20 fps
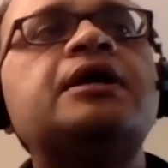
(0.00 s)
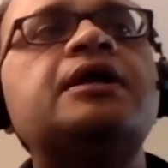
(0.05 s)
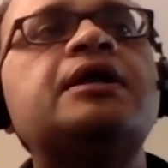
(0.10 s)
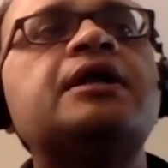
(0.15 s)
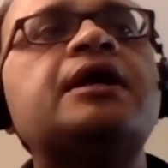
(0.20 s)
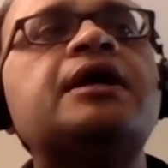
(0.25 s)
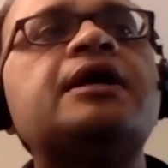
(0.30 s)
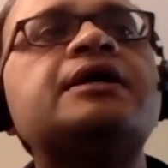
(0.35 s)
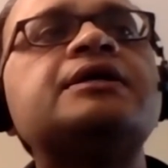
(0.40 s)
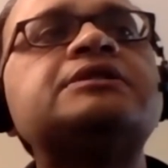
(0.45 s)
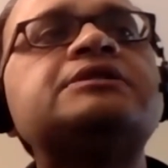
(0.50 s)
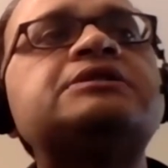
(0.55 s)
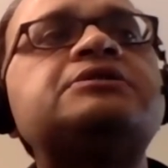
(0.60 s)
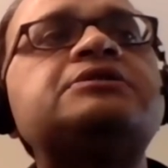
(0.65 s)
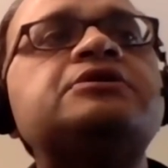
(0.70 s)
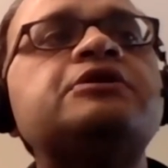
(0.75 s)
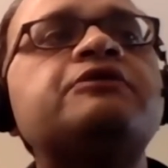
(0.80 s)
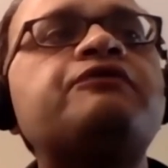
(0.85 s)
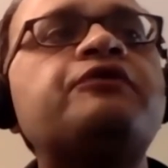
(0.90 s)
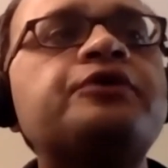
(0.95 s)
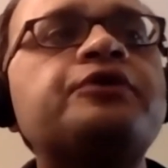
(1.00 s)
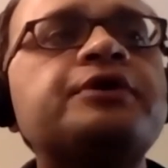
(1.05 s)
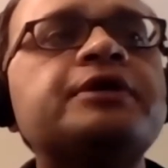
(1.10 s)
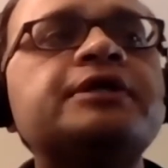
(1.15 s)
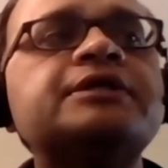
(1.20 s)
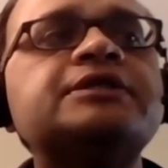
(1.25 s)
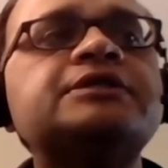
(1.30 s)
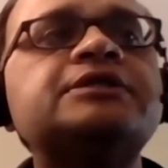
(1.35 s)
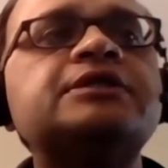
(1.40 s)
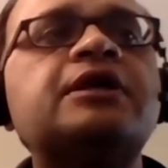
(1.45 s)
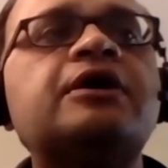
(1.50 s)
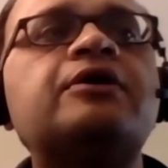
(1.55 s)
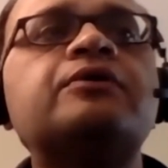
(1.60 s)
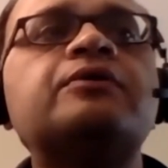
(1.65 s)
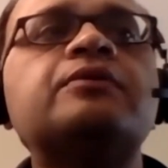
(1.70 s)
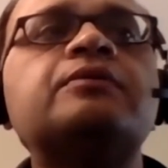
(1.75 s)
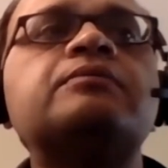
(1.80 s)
in last three four years now